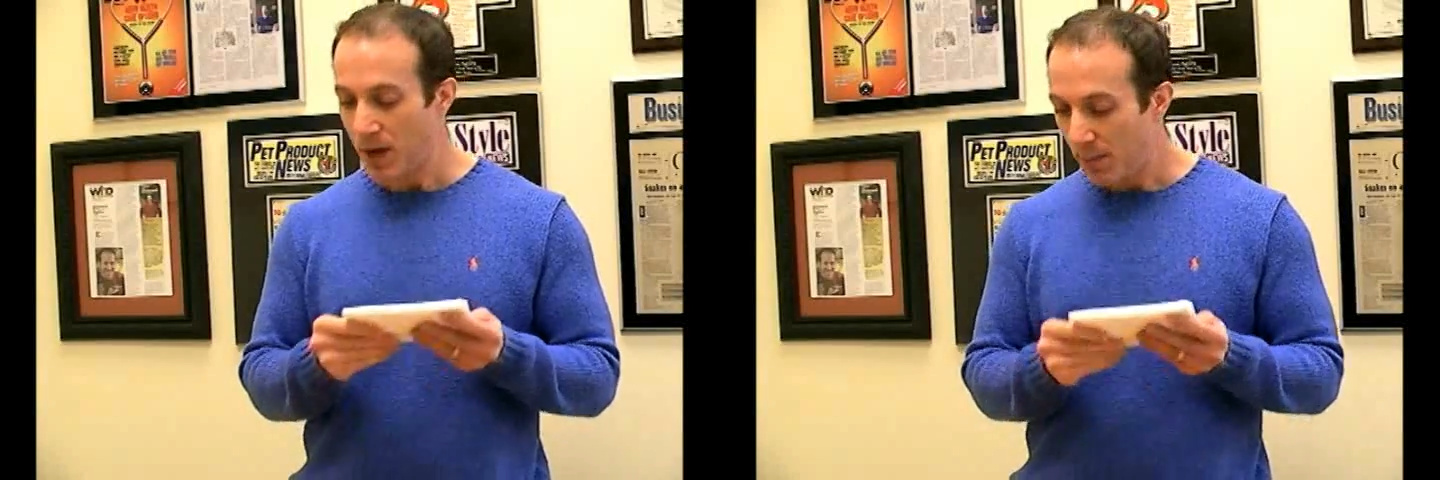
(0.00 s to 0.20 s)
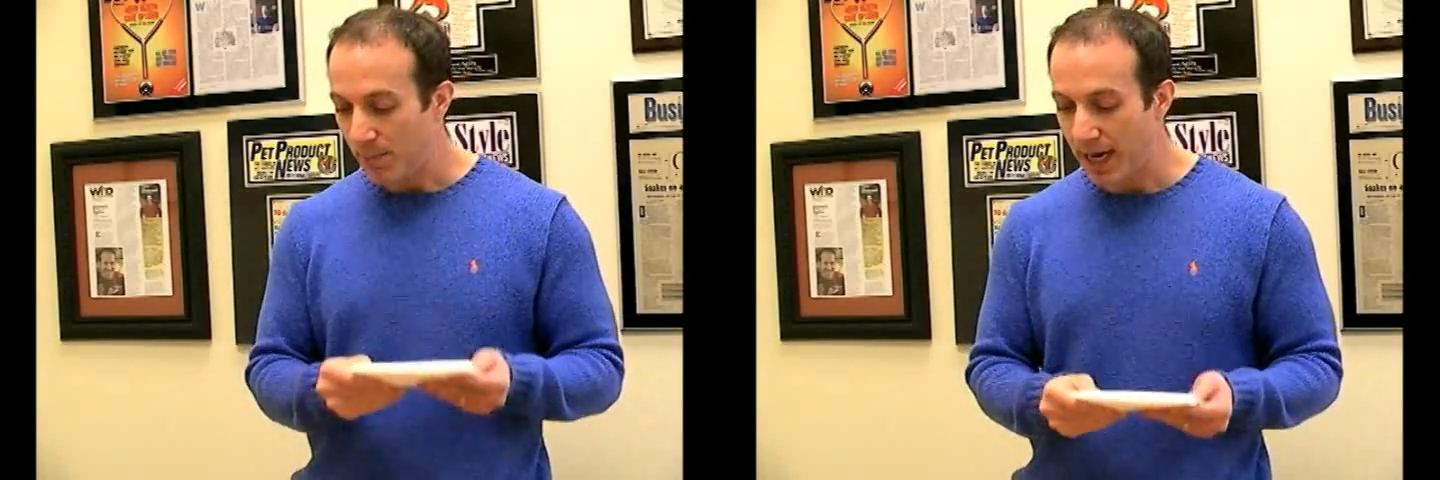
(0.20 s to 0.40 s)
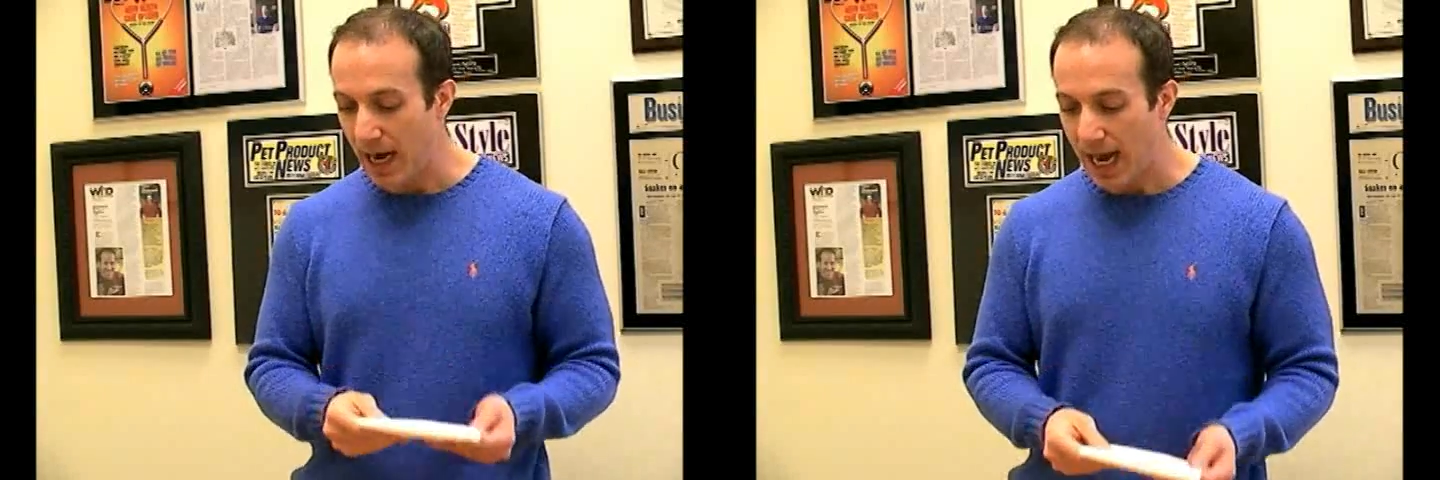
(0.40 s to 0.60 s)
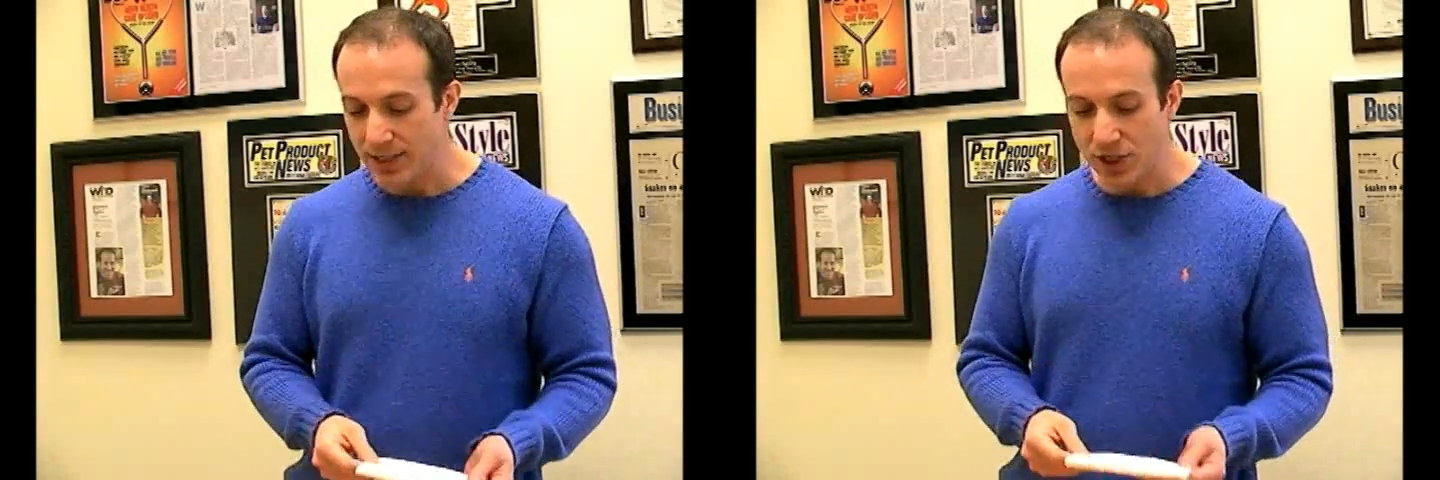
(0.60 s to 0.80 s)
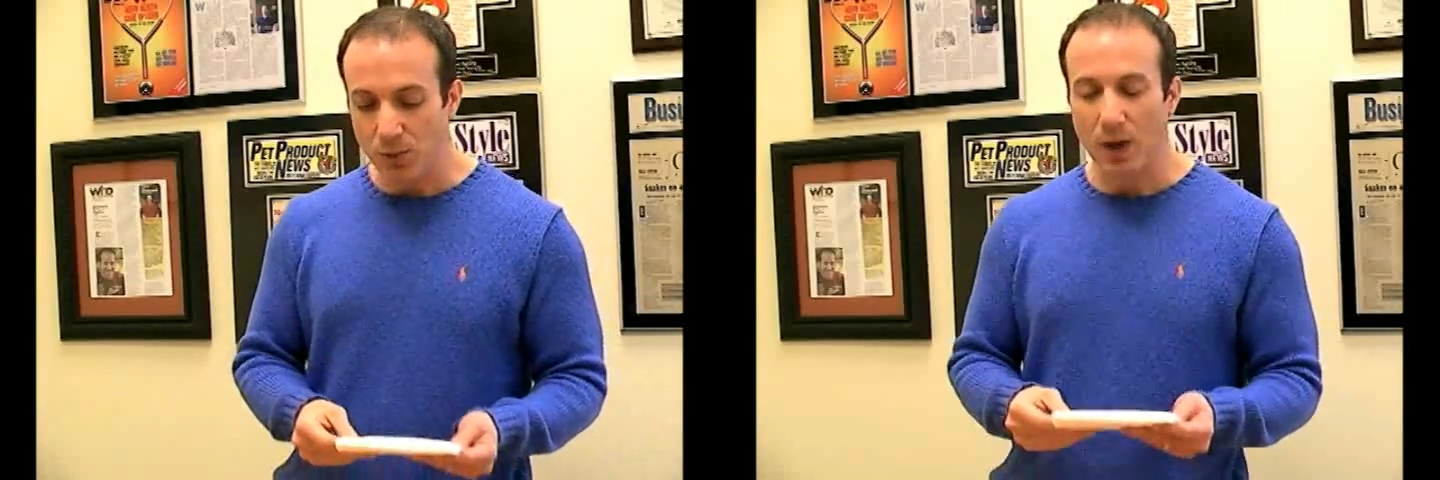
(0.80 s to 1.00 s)
but I
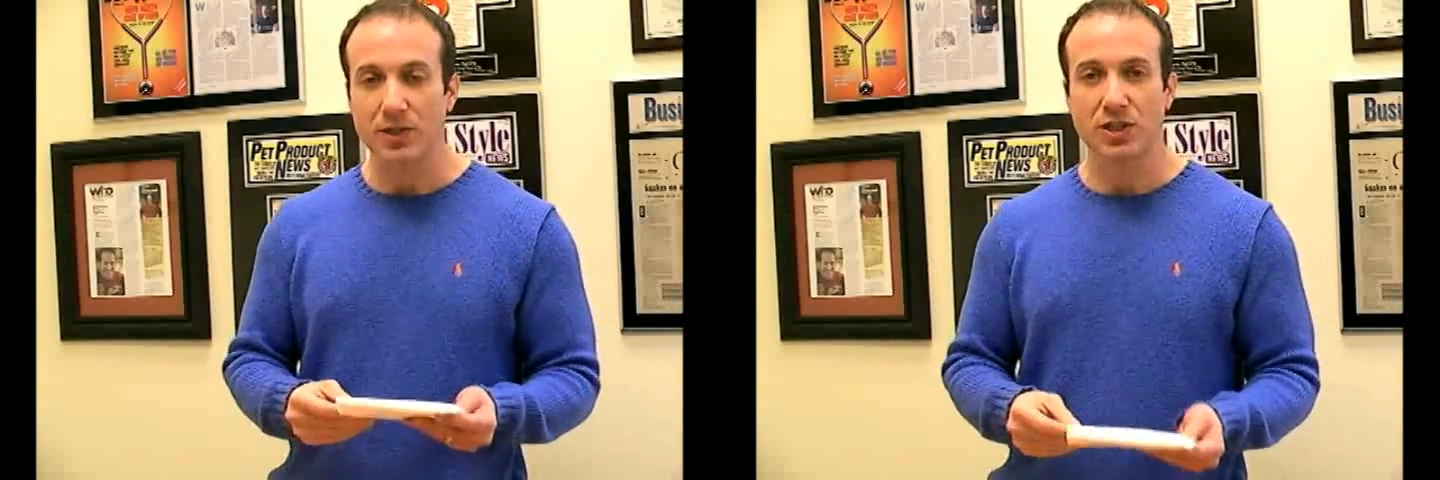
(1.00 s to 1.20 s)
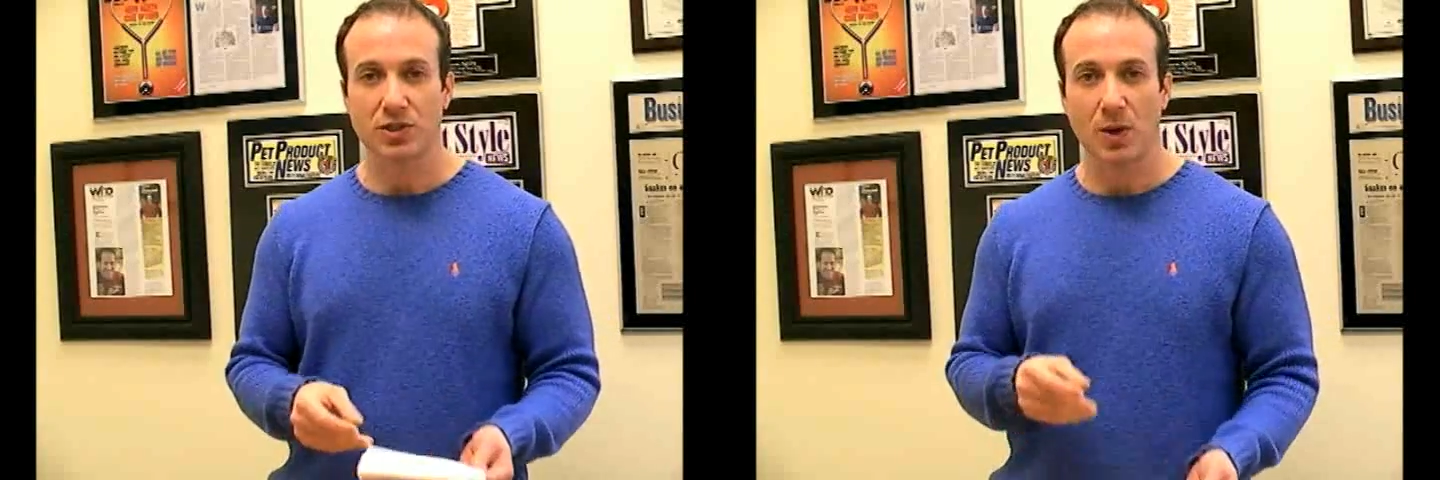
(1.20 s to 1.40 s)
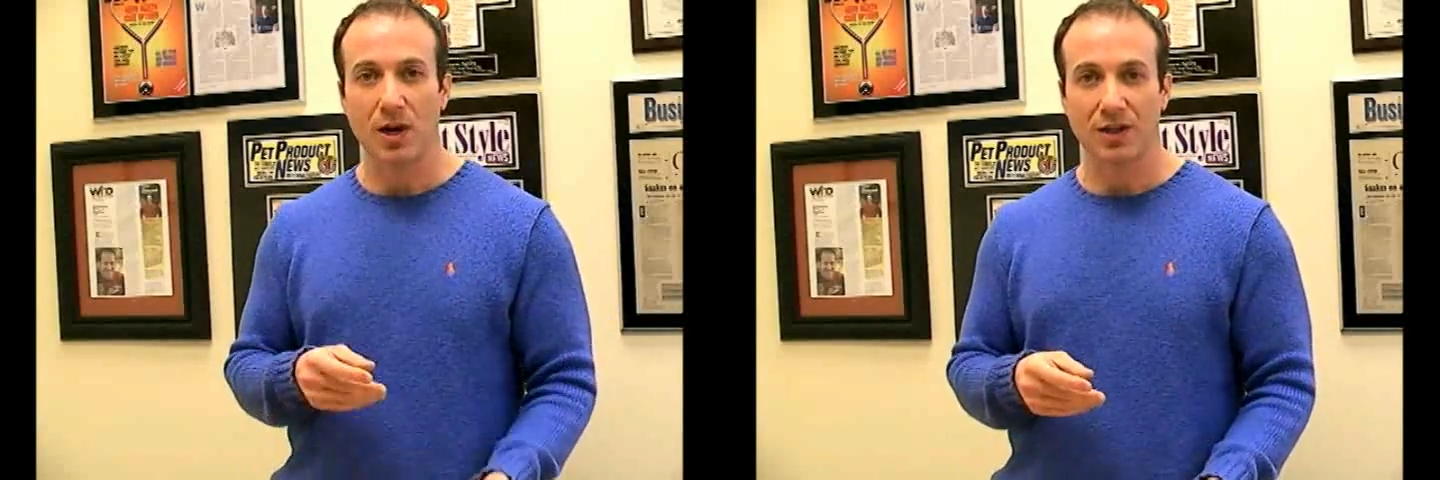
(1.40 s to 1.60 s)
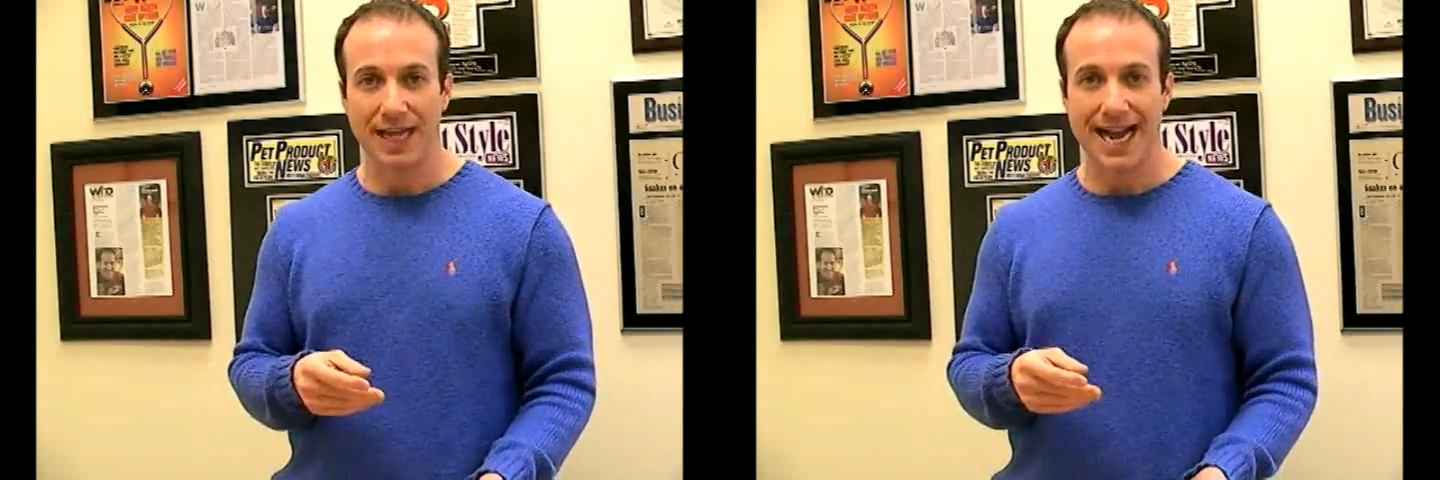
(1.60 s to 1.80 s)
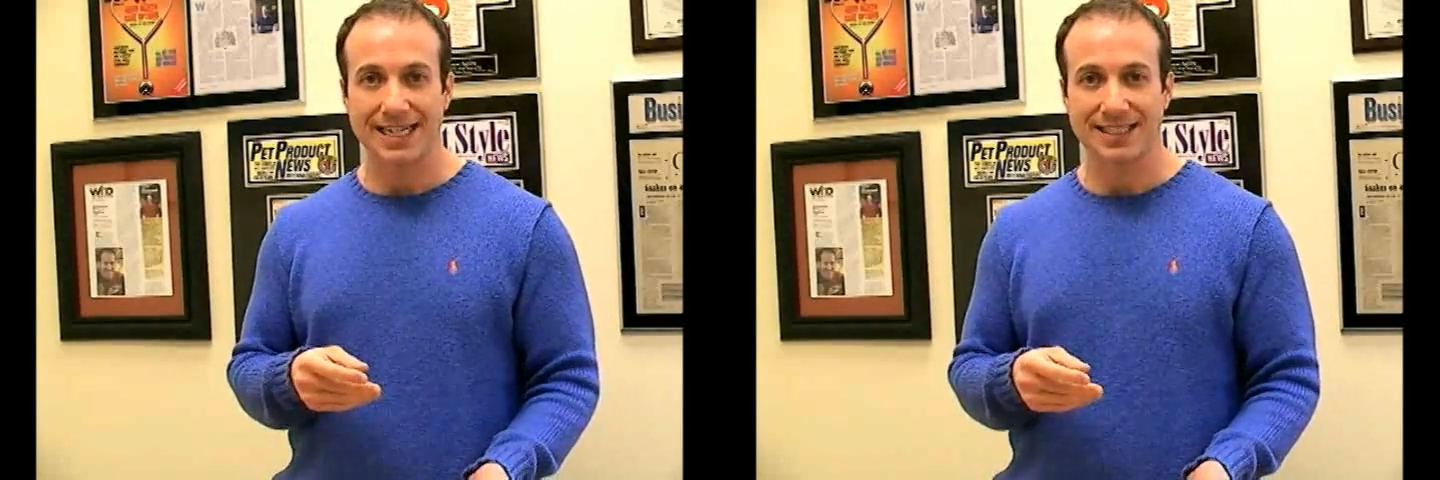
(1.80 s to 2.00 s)
do want to talk
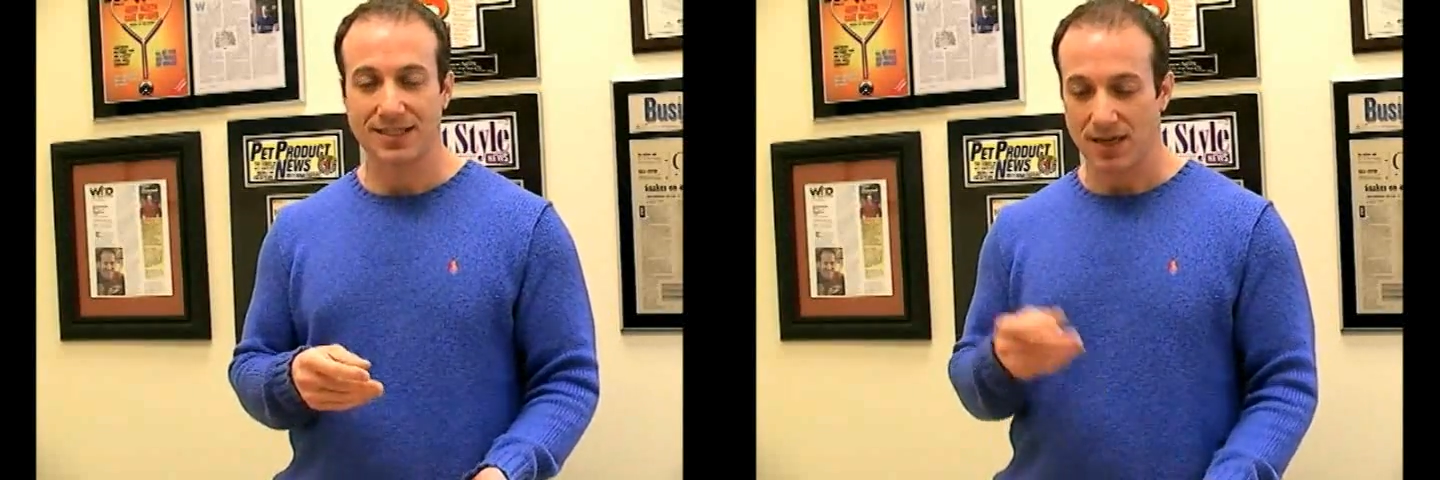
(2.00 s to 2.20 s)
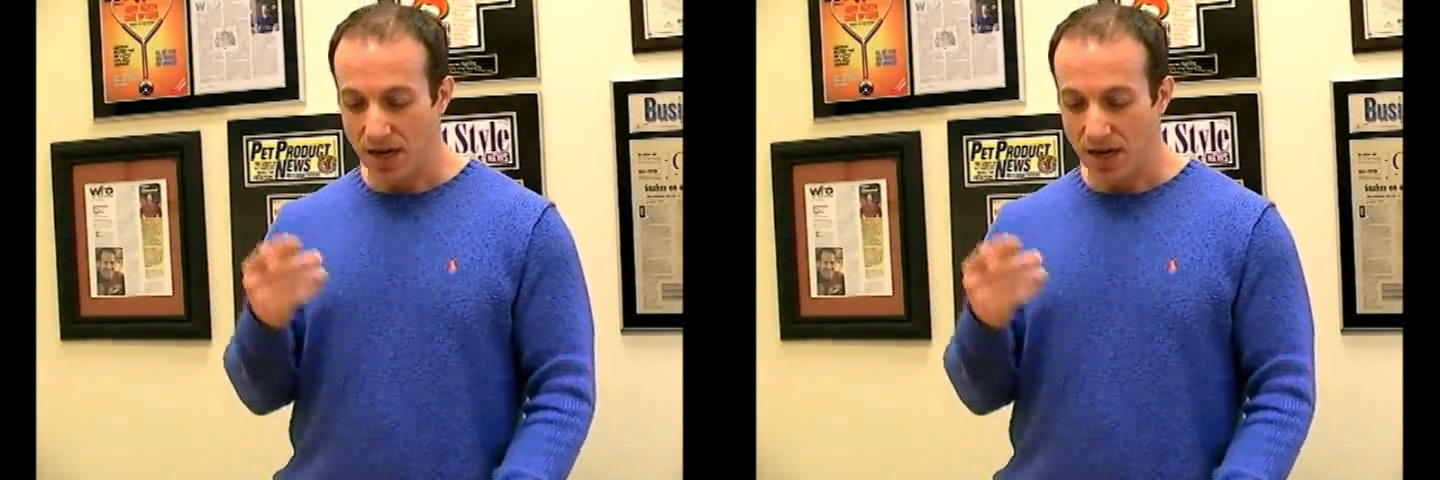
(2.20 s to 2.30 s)
last